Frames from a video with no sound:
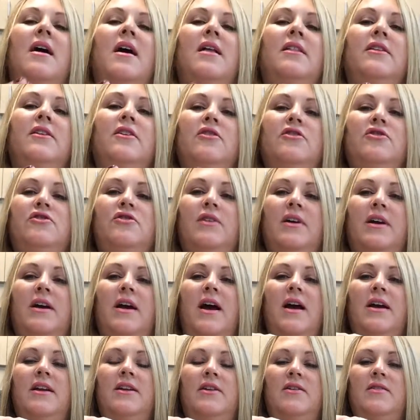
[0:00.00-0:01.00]
a little trick
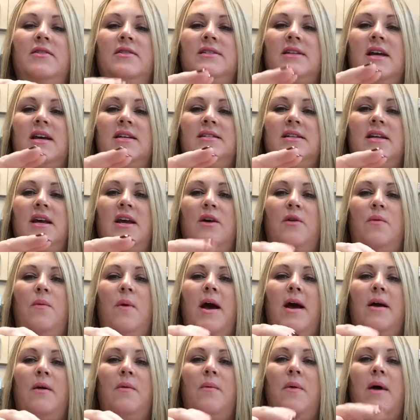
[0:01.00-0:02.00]
I do is I say,
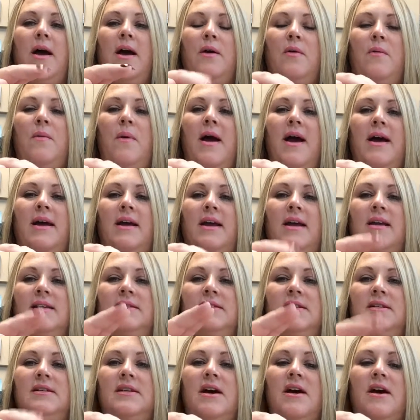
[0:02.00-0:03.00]
quack, quack, quack,
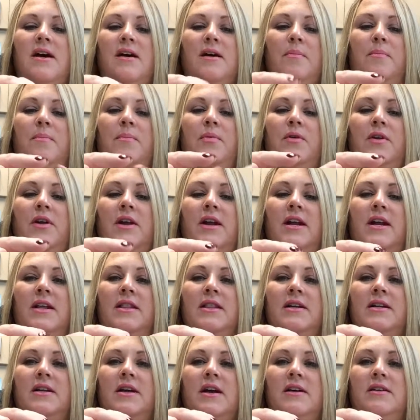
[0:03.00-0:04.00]
it's a duck. Put it
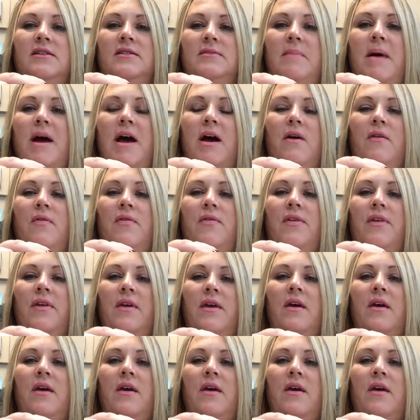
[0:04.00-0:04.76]
in the duck's mouth.